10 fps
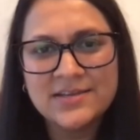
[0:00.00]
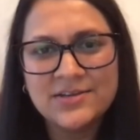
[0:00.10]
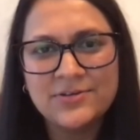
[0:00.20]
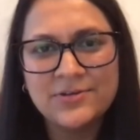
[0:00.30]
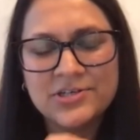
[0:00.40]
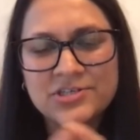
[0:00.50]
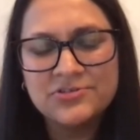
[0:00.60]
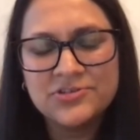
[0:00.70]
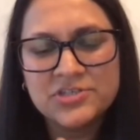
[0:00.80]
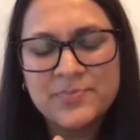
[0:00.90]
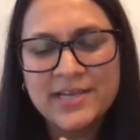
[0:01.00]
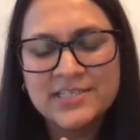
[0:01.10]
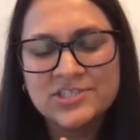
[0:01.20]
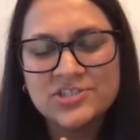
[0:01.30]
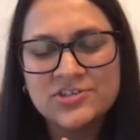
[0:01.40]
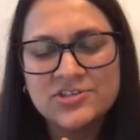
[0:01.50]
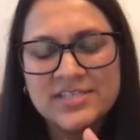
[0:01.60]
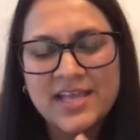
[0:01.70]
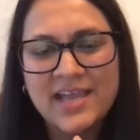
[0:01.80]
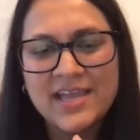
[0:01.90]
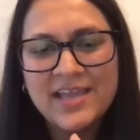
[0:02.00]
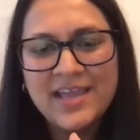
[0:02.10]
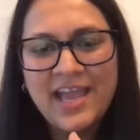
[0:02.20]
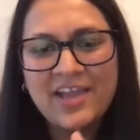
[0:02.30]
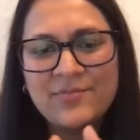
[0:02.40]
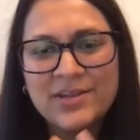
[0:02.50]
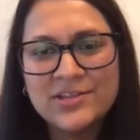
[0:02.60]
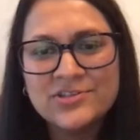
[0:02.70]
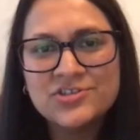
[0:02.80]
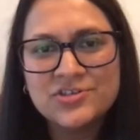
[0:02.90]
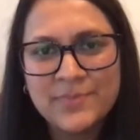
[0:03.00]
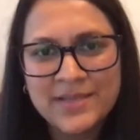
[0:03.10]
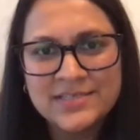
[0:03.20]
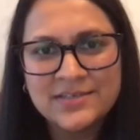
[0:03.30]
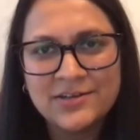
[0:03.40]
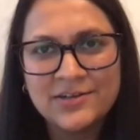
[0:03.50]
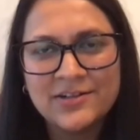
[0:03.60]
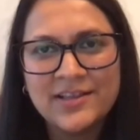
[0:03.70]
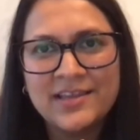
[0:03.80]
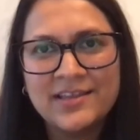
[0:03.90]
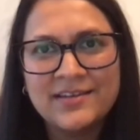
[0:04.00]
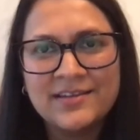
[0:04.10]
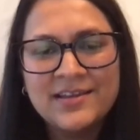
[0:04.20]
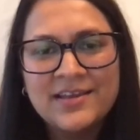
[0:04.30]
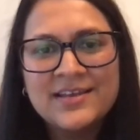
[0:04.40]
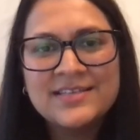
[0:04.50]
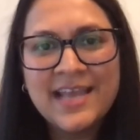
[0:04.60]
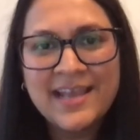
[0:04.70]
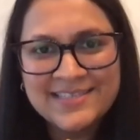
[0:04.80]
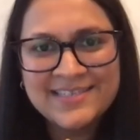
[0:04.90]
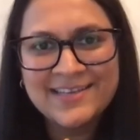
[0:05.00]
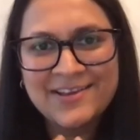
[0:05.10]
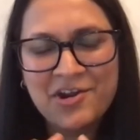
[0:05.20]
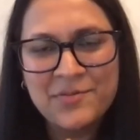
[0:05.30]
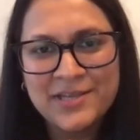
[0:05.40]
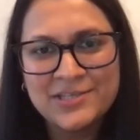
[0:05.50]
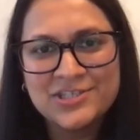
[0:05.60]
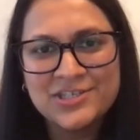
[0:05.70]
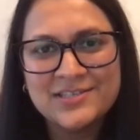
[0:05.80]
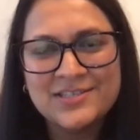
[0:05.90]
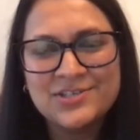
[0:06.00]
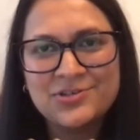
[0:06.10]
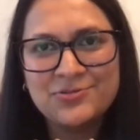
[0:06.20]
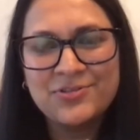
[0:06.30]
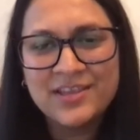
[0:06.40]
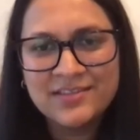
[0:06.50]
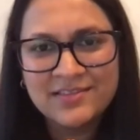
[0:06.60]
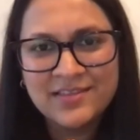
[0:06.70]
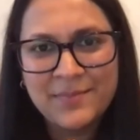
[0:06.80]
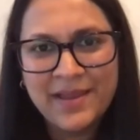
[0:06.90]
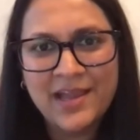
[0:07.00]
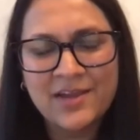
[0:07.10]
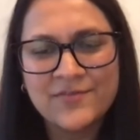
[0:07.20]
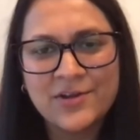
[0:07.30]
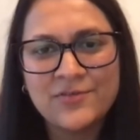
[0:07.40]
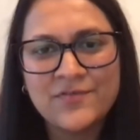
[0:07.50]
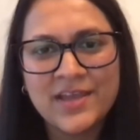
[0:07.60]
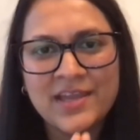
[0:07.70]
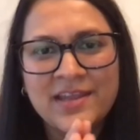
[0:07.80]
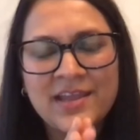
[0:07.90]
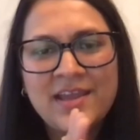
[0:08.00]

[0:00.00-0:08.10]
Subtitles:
who are two nurse practitioners that have been instrumental in testing our patients who think that they might have COVID.